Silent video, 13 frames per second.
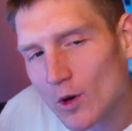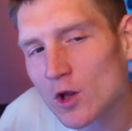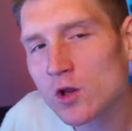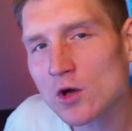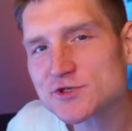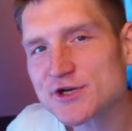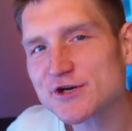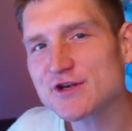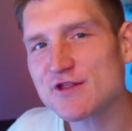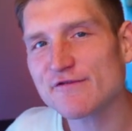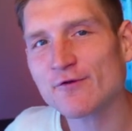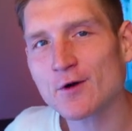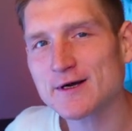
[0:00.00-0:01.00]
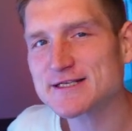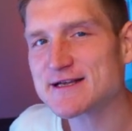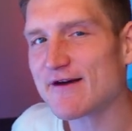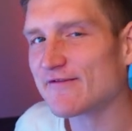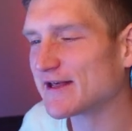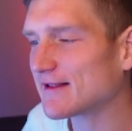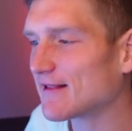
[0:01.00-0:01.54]
closer to the
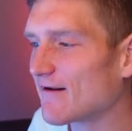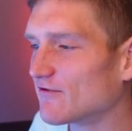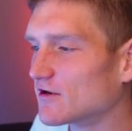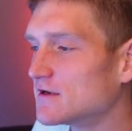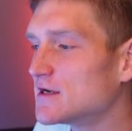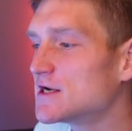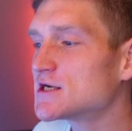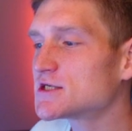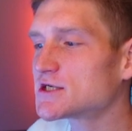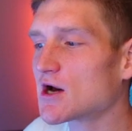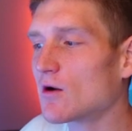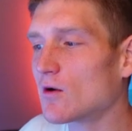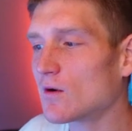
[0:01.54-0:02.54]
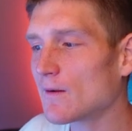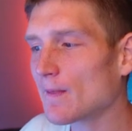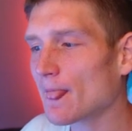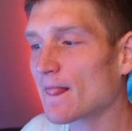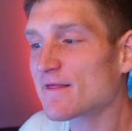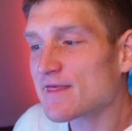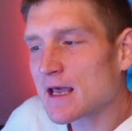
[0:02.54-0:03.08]
4070 level so
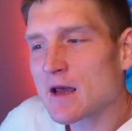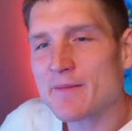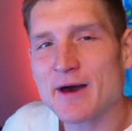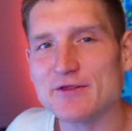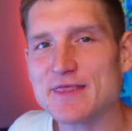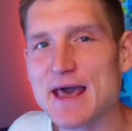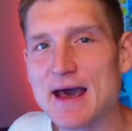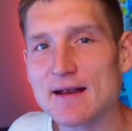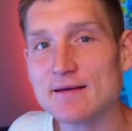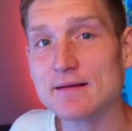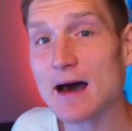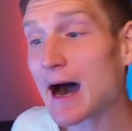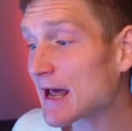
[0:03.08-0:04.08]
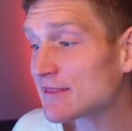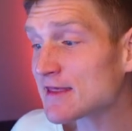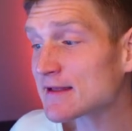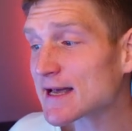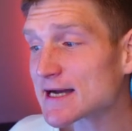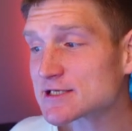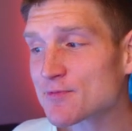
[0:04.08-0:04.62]
think about that I
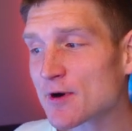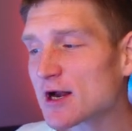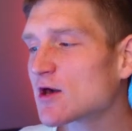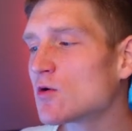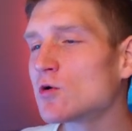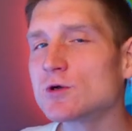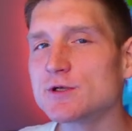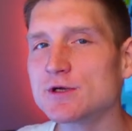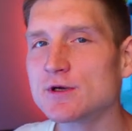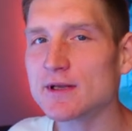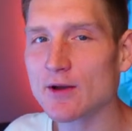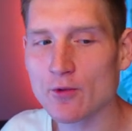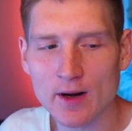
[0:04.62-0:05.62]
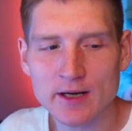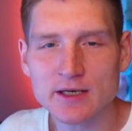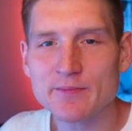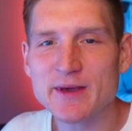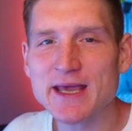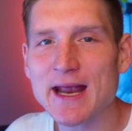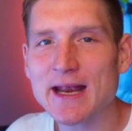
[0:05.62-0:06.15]
think that's pretty cool, dude. Like, we're going to be